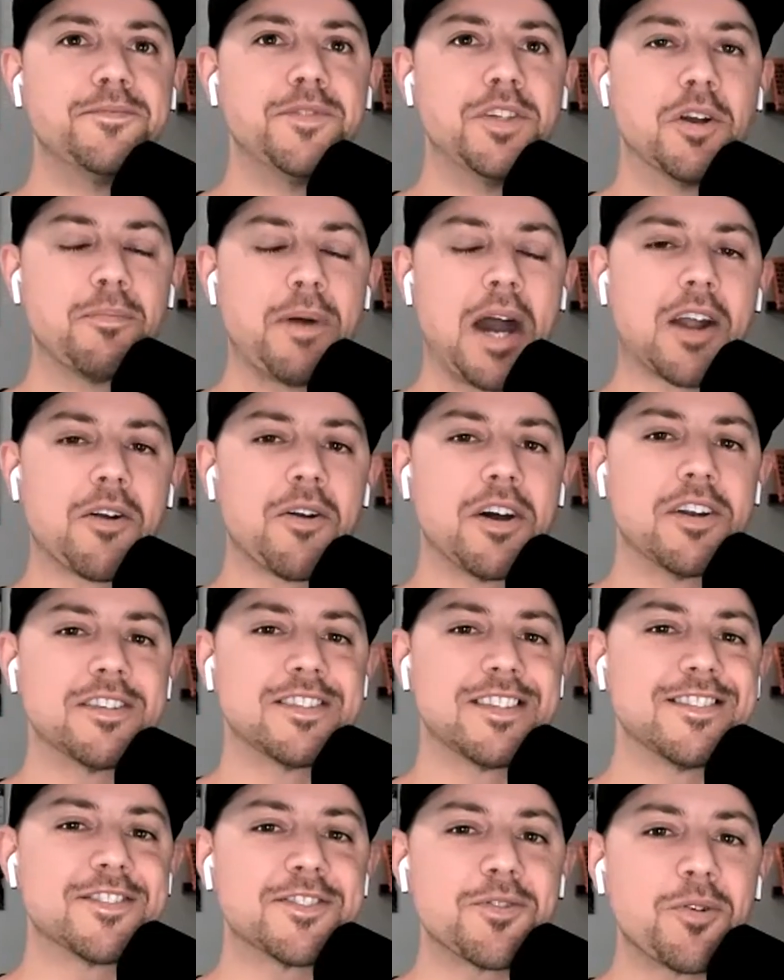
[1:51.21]
your background
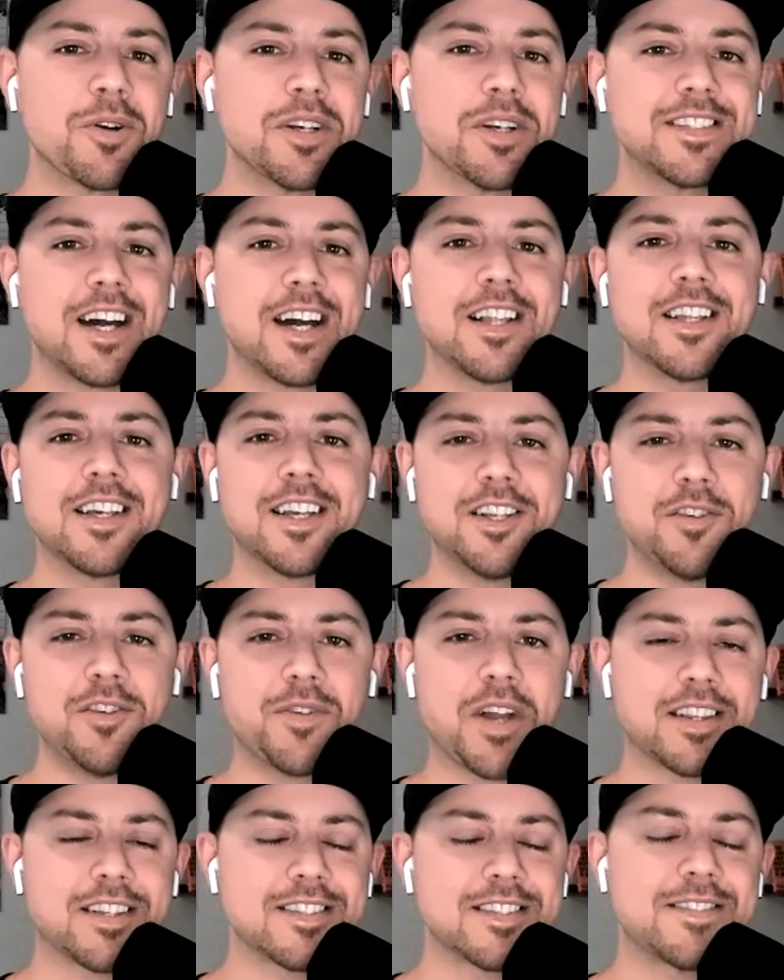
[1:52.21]
is in storytelling, and
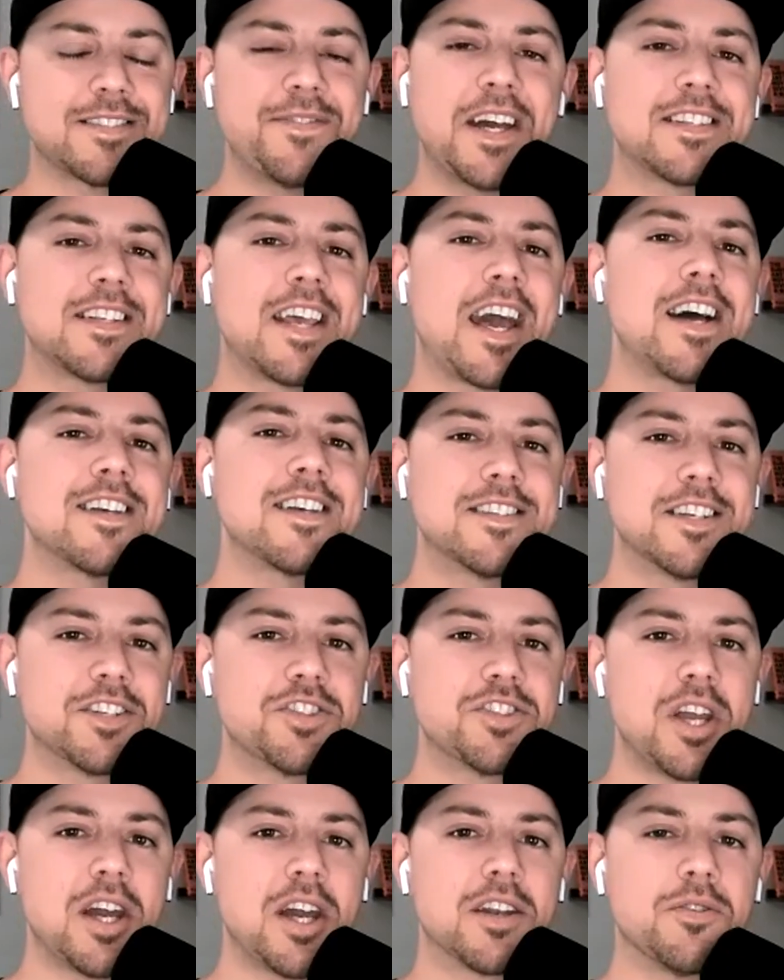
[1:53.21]
you've got this
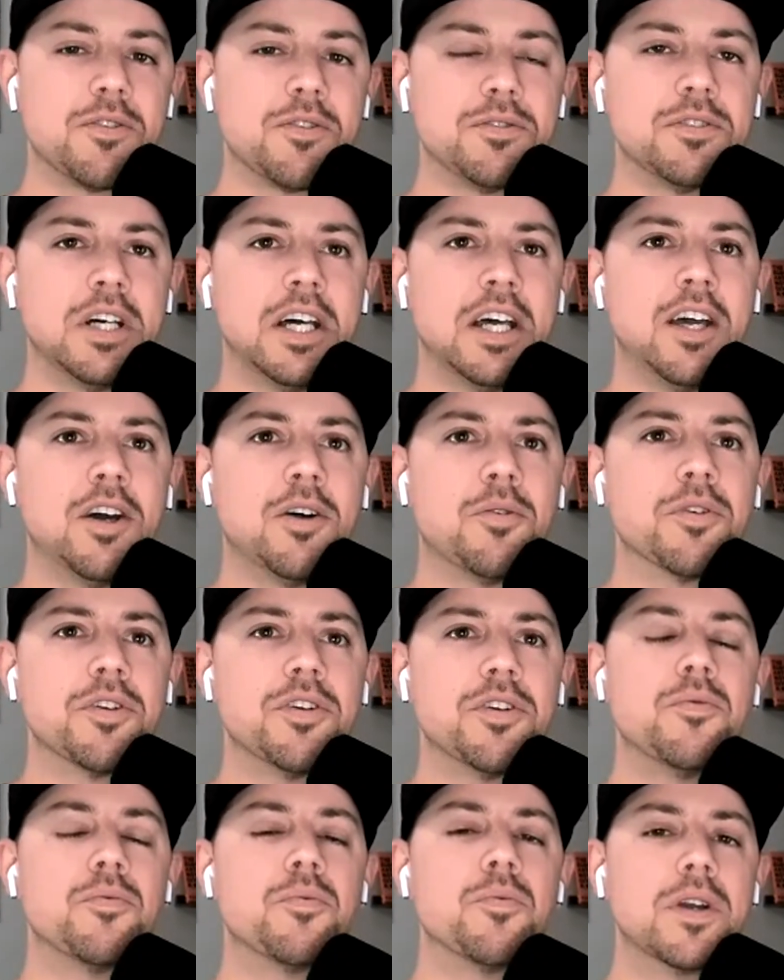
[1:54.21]
fantastic channel where
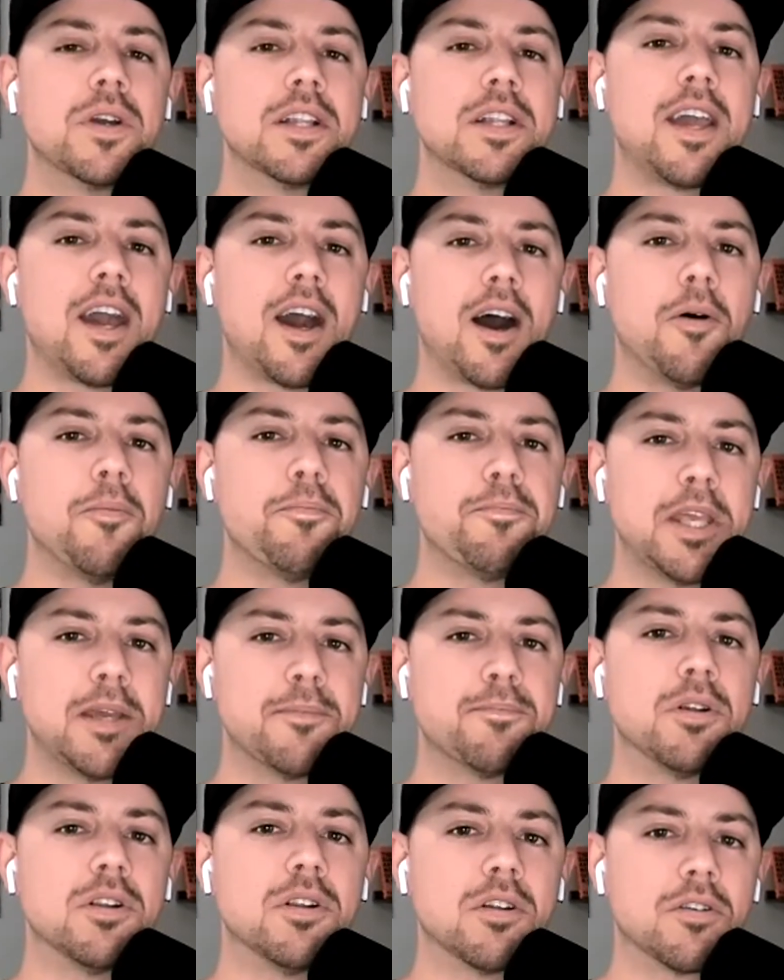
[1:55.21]
you really help
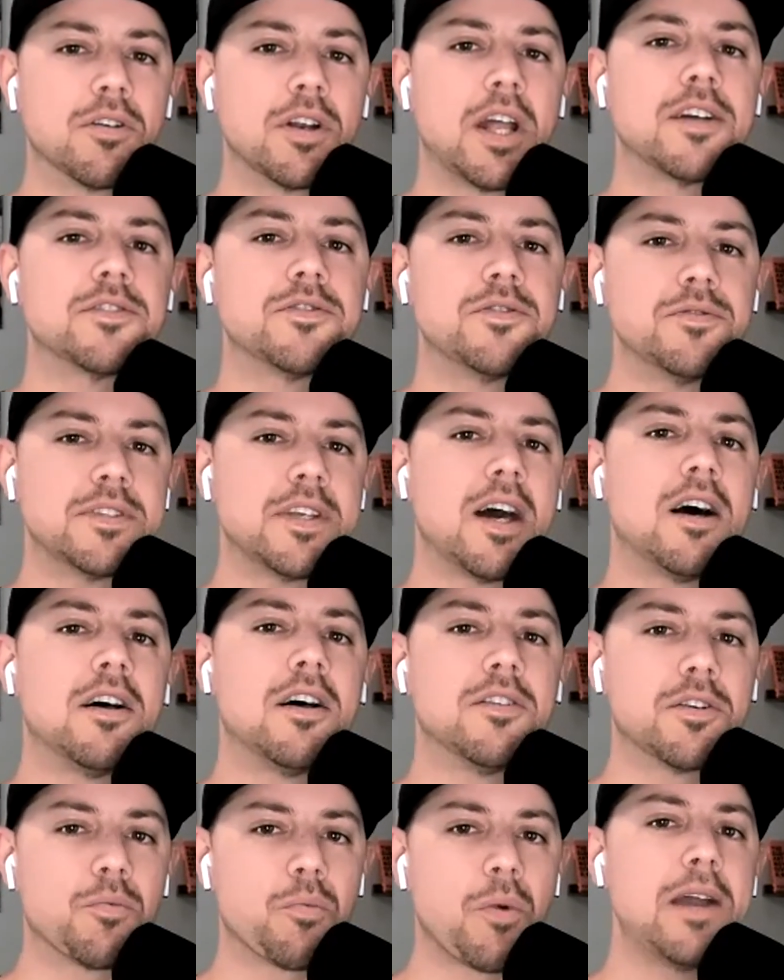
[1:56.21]
people learn how to
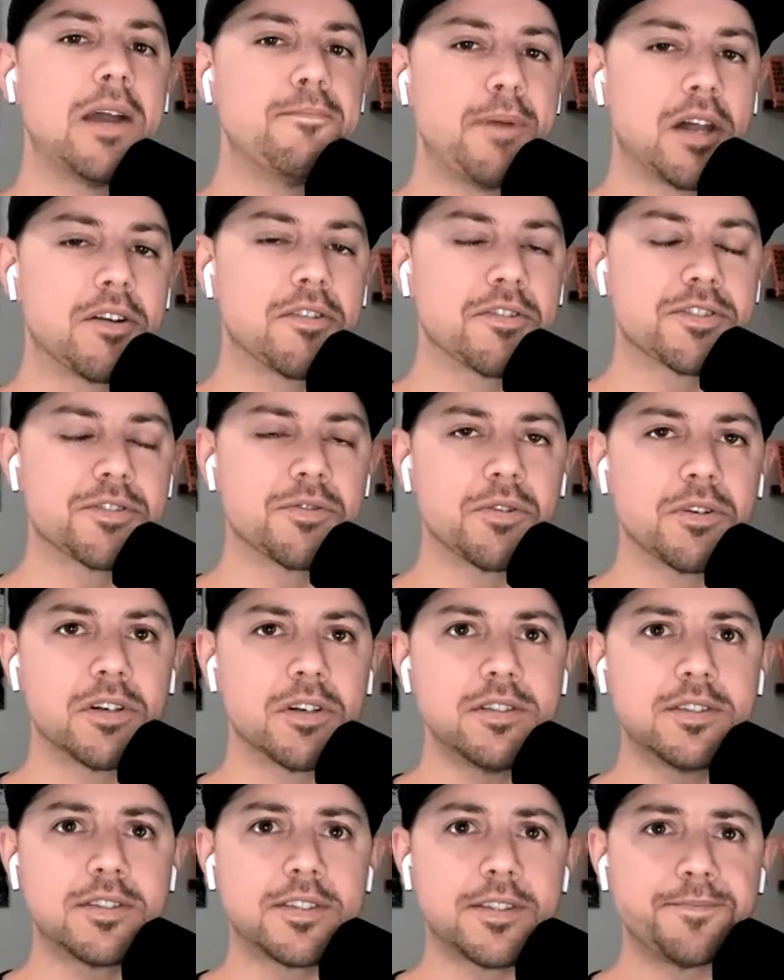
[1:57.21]
tell and write better
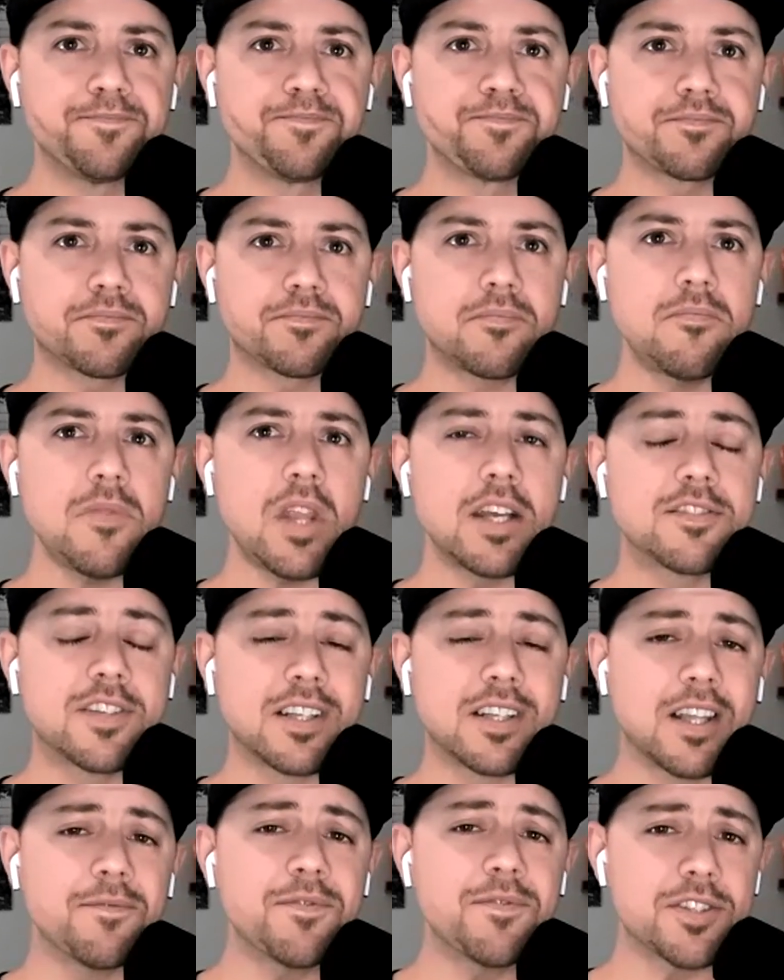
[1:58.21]
stories.
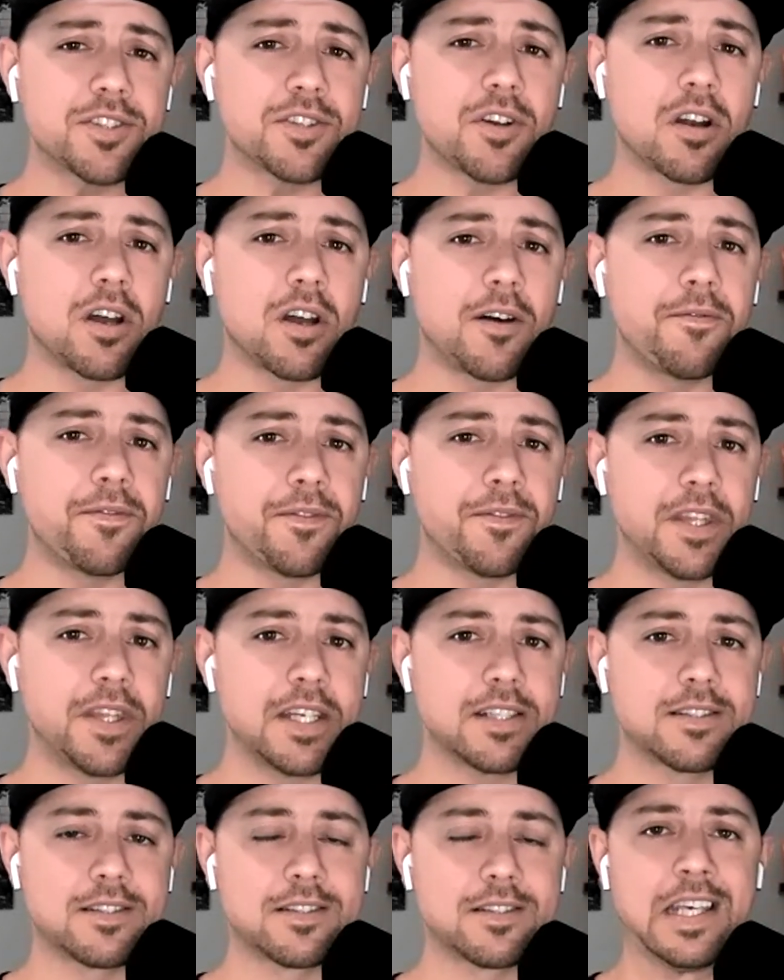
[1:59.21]
So I'd love to start off
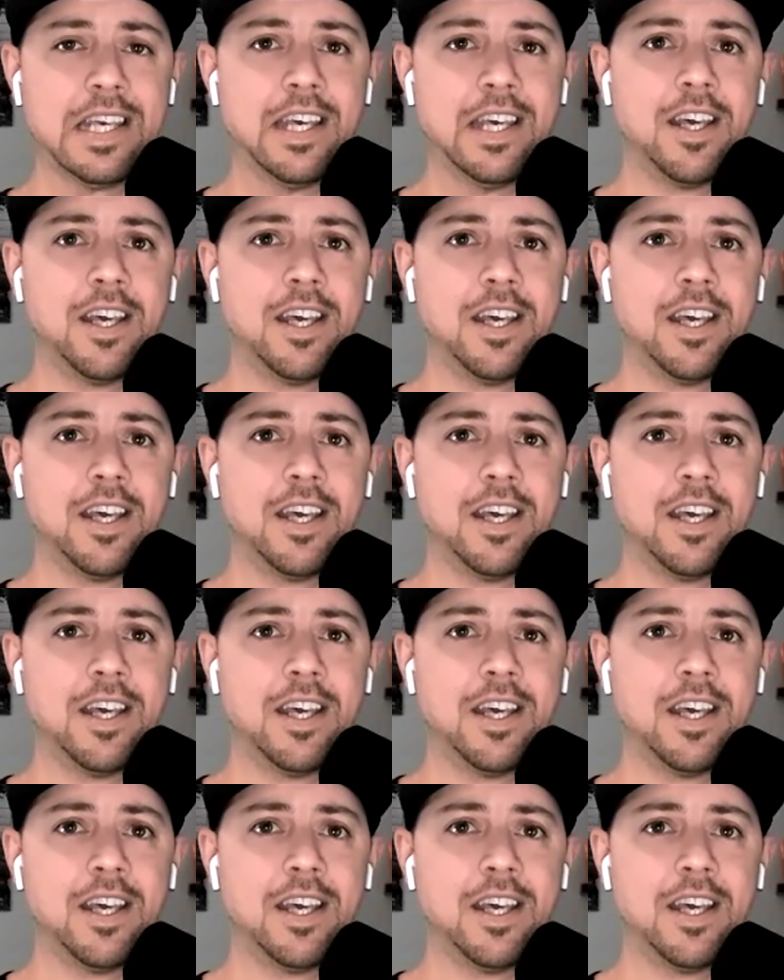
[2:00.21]
this